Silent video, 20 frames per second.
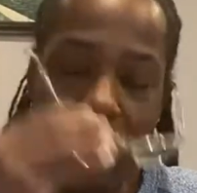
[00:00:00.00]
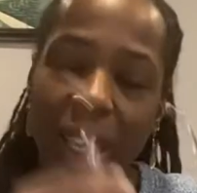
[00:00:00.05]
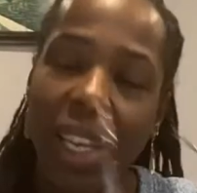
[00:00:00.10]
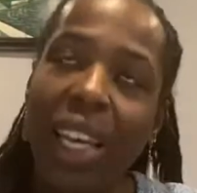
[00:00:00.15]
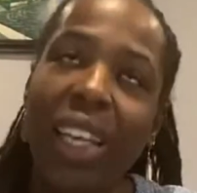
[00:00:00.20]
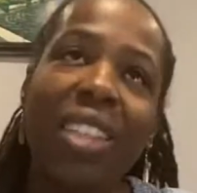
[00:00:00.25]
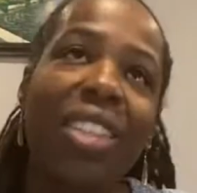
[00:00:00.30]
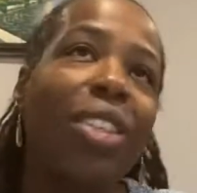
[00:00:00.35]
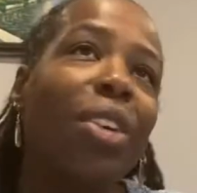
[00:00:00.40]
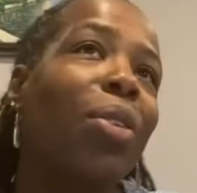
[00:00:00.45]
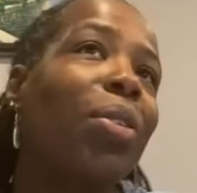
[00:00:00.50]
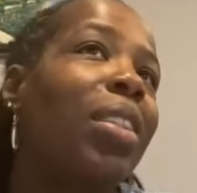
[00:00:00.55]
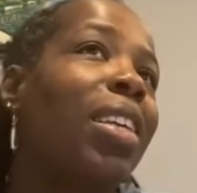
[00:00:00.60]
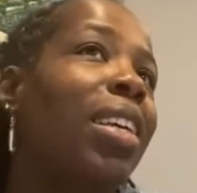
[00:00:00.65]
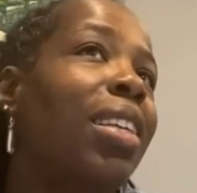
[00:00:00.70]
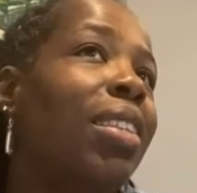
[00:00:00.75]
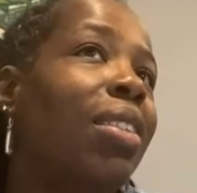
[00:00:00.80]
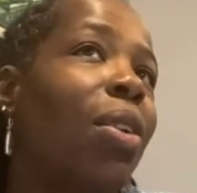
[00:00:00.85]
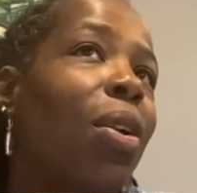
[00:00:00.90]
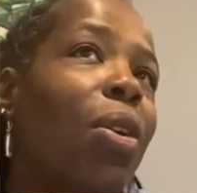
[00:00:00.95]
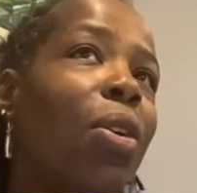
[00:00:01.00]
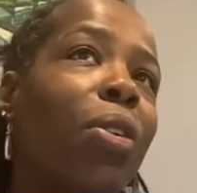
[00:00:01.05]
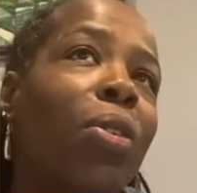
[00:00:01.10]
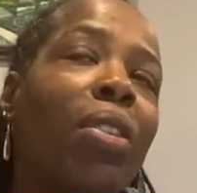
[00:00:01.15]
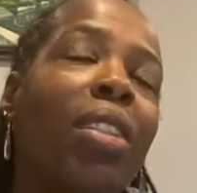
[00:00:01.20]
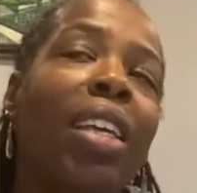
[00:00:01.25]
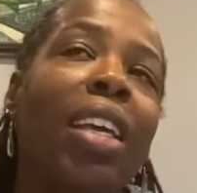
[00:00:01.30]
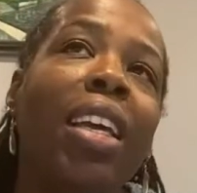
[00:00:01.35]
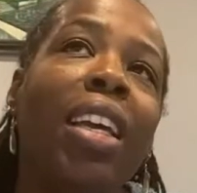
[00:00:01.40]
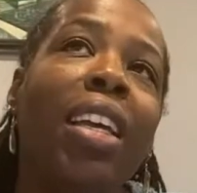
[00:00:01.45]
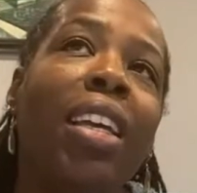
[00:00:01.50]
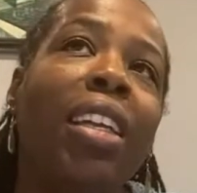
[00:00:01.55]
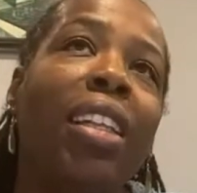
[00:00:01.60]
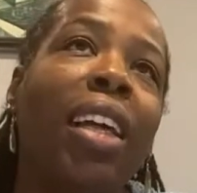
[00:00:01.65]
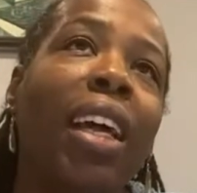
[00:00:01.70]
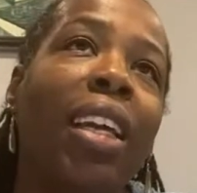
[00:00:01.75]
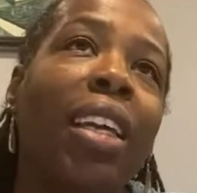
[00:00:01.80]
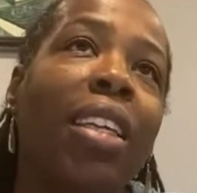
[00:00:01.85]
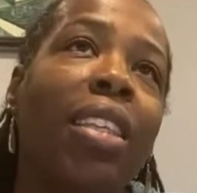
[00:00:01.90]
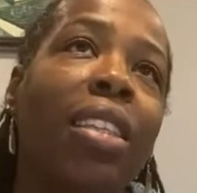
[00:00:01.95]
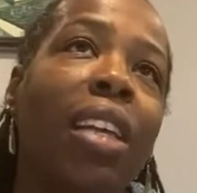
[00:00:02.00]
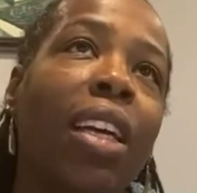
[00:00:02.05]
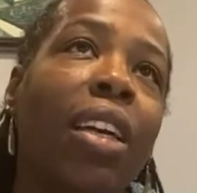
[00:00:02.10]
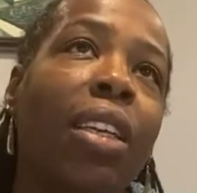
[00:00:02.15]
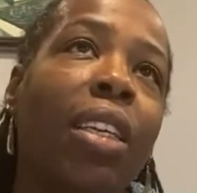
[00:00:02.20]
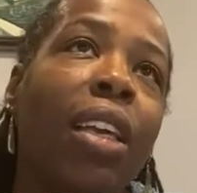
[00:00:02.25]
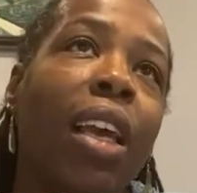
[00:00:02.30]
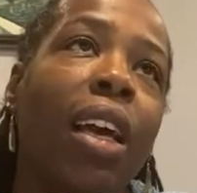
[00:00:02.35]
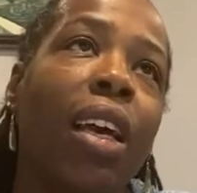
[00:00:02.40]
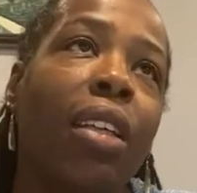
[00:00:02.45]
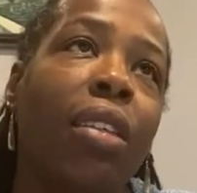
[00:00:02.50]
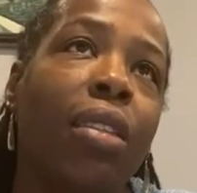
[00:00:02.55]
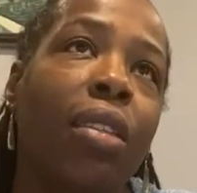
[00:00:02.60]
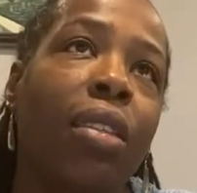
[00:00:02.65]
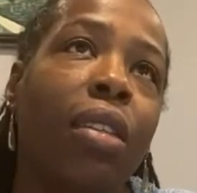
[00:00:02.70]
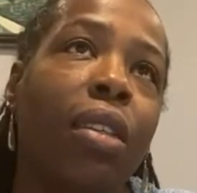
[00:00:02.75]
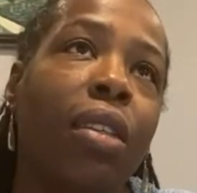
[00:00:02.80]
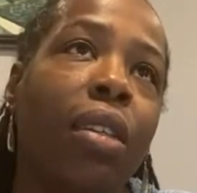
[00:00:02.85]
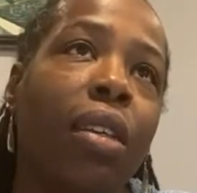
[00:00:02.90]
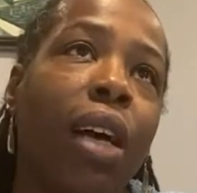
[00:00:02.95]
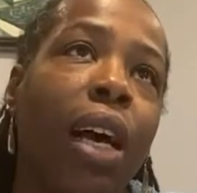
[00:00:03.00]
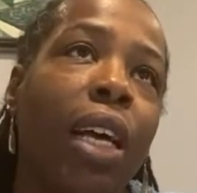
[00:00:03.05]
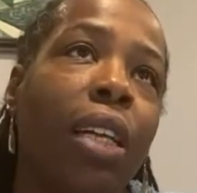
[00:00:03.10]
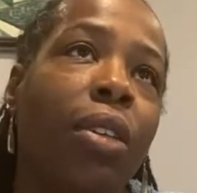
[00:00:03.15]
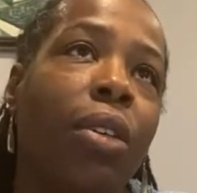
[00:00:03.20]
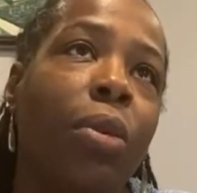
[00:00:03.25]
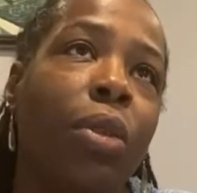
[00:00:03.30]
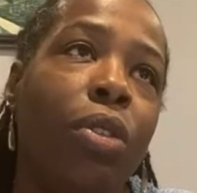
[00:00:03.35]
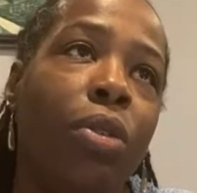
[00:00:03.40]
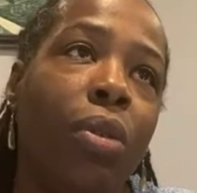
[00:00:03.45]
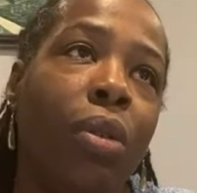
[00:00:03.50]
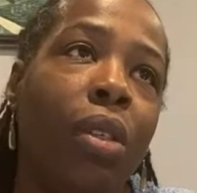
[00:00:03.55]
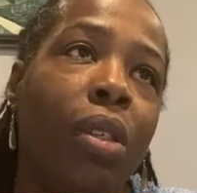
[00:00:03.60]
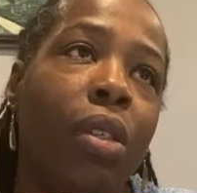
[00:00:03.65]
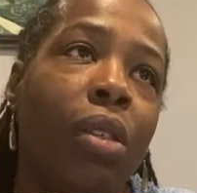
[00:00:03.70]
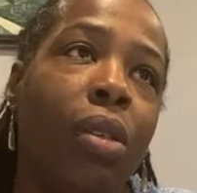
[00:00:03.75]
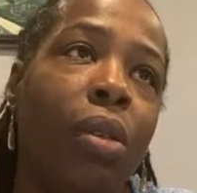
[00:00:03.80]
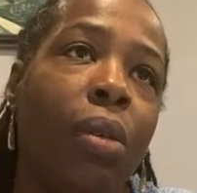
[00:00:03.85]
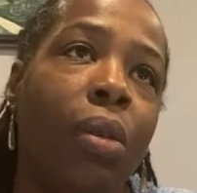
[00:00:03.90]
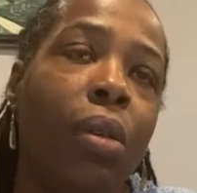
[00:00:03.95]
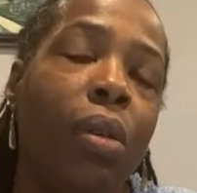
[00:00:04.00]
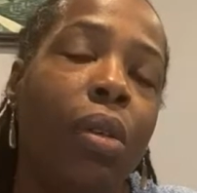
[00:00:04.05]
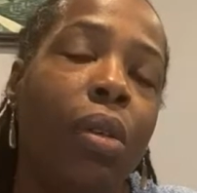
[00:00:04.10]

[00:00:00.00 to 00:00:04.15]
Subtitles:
And so this whole thing, like he's like, yes, I know what you can do.